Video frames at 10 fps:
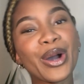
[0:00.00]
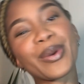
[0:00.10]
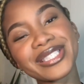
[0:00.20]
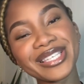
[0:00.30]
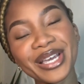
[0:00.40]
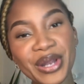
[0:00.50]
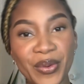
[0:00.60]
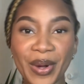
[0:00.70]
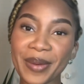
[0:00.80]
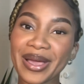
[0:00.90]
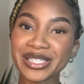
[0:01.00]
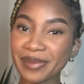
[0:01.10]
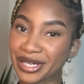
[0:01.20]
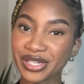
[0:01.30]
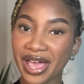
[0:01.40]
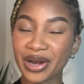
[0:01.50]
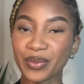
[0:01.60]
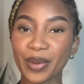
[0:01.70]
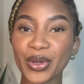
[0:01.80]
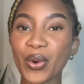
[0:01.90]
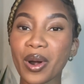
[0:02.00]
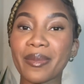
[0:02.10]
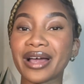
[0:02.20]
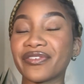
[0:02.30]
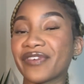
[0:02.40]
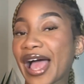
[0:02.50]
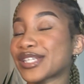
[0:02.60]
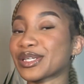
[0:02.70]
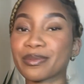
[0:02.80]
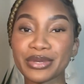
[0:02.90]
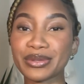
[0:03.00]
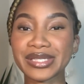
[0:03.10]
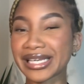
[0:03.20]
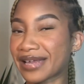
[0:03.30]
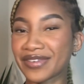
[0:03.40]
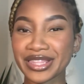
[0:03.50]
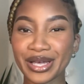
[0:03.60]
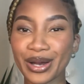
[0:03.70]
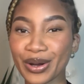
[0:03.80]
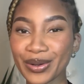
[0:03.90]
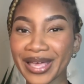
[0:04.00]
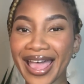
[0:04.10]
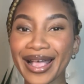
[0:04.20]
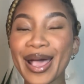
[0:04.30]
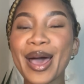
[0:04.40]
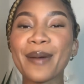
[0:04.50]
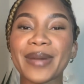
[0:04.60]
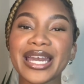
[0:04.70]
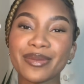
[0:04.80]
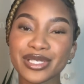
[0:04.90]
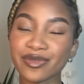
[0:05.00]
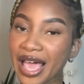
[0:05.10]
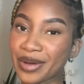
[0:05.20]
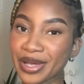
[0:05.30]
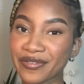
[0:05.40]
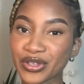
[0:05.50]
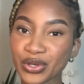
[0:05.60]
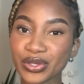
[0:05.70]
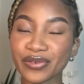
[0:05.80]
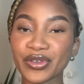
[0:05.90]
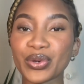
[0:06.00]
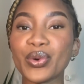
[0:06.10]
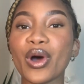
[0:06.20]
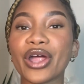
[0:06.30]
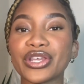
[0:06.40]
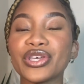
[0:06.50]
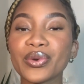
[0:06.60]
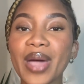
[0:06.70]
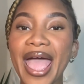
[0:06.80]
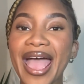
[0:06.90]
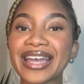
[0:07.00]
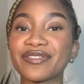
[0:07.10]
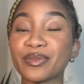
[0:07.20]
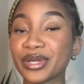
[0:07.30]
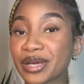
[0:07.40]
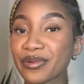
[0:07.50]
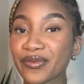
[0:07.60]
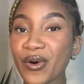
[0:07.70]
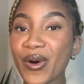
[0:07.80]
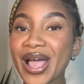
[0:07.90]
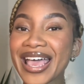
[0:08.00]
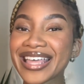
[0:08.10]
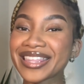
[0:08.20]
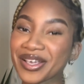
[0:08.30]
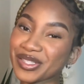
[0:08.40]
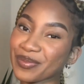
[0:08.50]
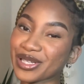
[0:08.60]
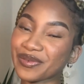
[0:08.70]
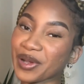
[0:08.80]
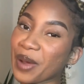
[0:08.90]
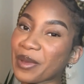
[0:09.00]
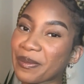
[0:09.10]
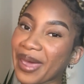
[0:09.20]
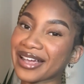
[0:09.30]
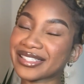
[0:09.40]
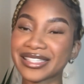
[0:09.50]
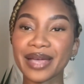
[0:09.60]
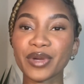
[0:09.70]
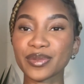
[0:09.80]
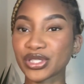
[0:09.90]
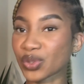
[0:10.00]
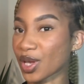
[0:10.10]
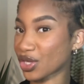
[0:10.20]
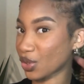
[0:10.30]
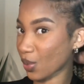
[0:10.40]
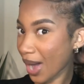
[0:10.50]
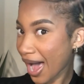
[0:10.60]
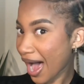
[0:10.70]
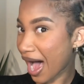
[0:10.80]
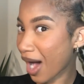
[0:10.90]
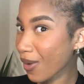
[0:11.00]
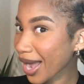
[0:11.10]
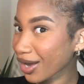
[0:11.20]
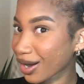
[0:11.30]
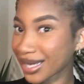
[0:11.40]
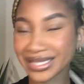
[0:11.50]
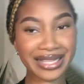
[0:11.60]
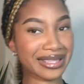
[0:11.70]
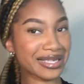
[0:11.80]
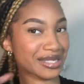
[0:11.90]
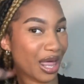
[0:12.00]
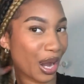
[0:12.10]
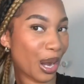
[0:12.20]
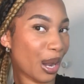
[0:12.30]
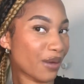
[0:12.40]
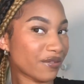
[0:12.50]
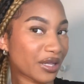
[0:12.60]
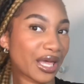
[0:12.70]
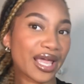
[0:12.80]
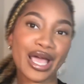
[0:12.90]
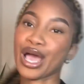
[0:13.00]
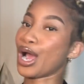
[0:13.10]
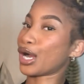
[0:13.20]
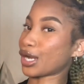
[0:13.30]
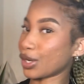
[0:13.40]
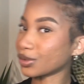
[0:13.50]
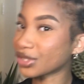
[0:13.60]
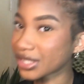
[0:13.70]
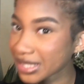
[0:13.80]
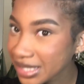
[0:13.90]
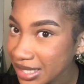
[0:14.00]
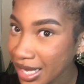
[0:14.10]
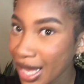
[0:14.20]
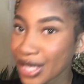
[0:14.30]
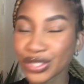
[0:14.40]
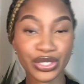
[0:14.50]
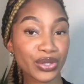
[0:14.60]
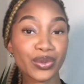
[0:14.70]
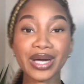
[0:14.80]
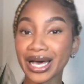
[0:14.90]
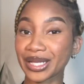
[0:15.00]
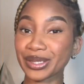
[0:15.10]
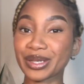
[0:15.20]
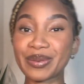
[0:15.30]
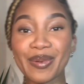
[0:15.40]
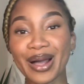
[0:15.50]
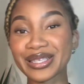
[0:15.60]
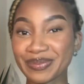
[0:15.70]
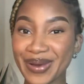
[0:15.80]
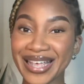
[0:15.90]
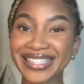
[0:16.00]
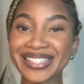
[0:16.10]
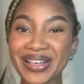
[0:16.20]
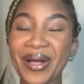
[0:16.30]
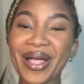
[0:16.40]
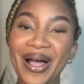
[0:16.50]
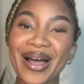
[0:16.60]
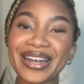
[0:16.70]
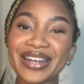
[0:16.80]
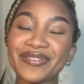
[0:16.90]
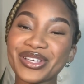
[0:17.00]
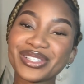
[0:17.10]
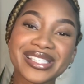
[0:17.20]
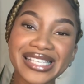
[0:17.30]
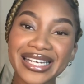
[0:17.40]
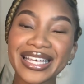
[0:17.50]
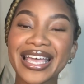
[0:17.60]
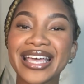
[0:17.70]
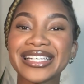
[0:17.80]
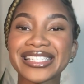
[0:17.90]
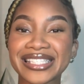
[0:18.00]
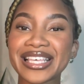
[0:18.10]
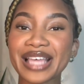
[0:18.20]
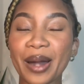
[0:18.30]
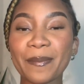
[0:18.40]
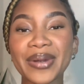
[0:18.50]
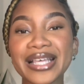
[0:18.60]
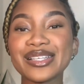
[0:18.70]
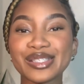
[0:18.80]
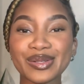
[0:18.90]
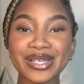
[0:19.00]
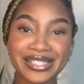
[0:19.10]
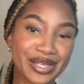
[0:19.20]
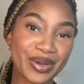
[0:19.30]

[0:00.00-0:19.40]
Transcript: What's good? Welcome back to my channel where we all about fashion, beauty, and everything girl gang. My name is Valerie for those of you who are new, and if you've been here before, thank you so much for coming back. Today I'm going to be showing you how I got these lovely, gorgeous, two-colored box braids going on, and if you're interested to see that, please do continue